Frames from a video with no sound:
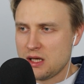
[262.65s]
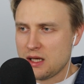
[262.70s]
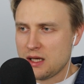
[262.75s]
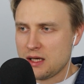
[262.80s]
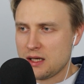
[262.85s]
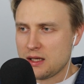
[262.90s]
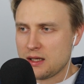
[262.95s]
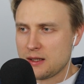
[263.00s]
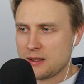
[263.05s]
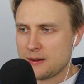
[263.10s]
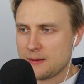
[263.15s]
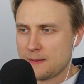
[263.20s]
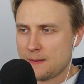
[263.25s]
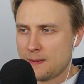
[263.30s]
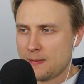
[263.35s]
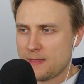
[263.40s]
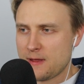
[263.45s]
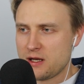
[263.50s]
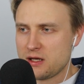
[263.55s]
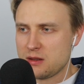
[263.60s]
And
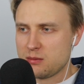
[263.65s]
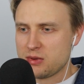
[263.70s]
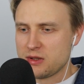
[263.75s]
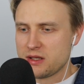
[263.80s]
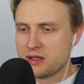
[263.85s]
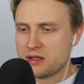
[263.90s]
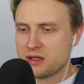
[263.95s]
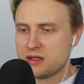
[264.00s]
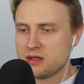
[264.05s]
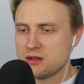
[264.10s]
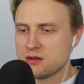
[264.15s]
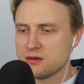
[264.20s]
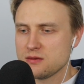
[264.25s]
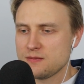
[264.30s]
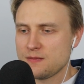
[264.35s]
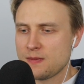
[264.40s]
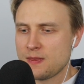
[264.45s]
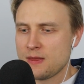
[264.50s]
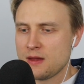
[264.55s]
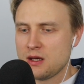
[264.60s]
he played here.